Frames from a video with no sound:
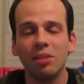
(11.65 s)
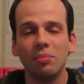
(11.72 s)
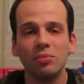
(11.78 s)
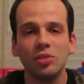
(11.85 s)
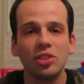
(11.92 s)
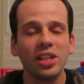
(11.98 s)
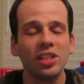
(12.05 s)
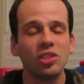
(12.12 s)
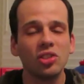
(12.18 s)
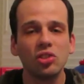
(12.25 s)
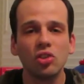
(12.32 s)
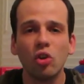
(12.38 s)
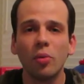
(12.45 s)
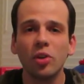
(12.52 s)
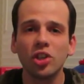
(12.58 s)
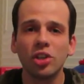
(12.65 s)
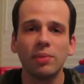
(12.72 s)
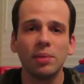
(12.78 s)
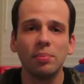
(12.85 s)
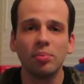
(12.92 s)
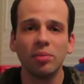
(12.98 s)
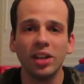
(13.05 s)
Just had so much on my
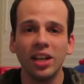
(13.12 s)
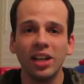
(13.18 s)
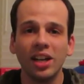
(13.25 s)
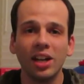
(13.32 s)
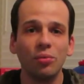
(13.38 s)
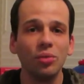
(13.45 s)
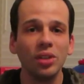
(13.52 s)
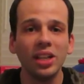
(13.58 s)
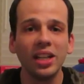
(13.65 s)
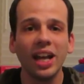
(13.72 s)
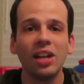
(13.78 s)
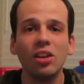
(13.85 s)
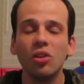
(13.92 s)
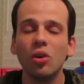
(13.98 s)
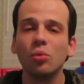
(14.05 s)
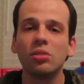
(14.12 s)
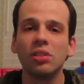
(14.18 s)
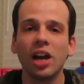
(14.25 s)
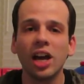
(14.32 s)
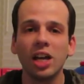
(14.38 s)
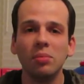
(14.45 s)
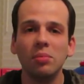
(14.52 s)
plate. I really had no
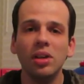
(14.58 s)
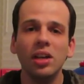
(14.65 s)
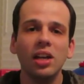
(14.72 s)
time